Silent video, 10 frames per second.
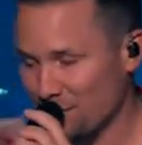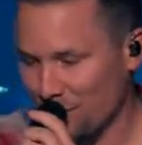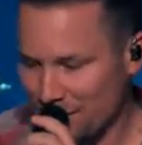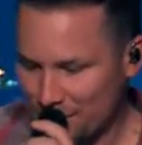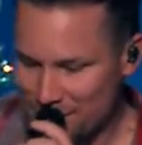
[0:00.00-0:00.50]
And we're
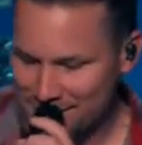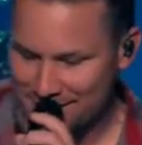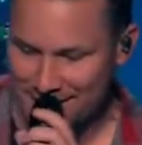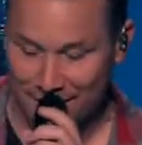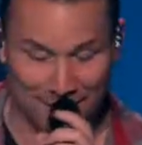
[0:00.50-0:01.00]
gonna do this
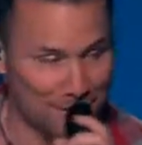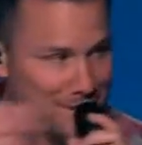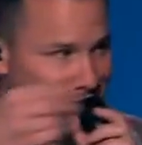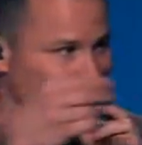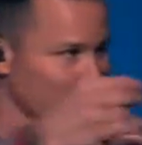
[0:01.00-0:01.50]
together. I know
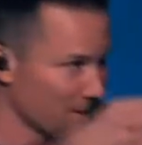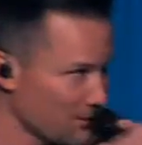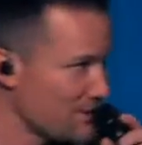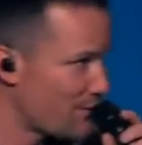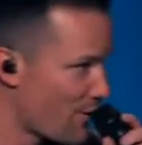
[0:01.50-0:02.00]
these are a
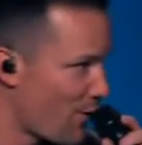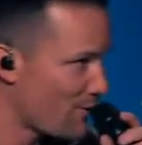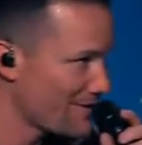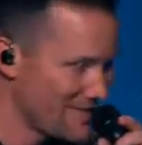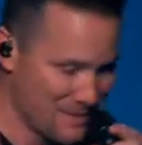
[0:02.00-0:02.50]
little
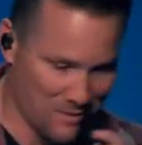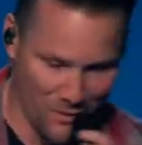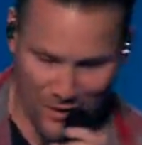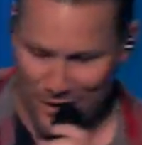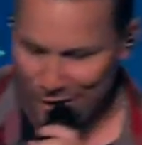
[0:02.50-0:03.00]
difficult, but
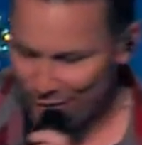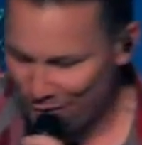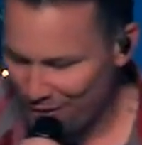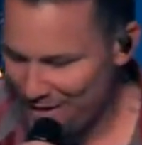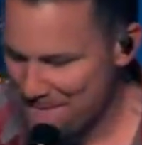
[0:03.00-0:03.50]
we're gonna go
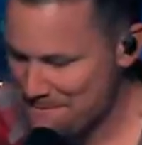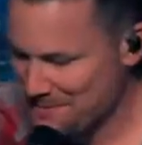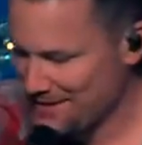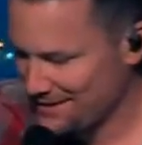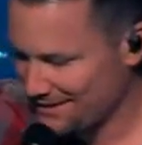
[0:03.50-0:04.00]
for it.
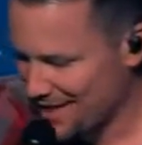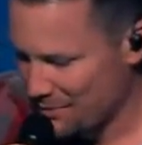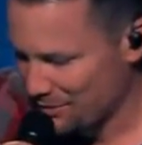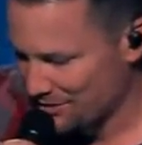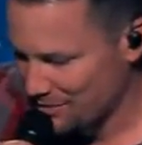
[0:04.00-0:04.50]
The
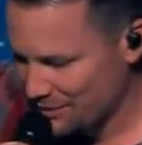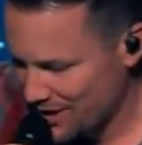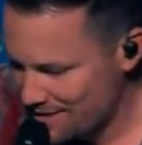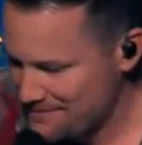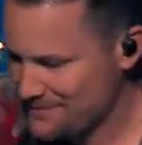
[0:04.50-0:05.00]
top one's the bread.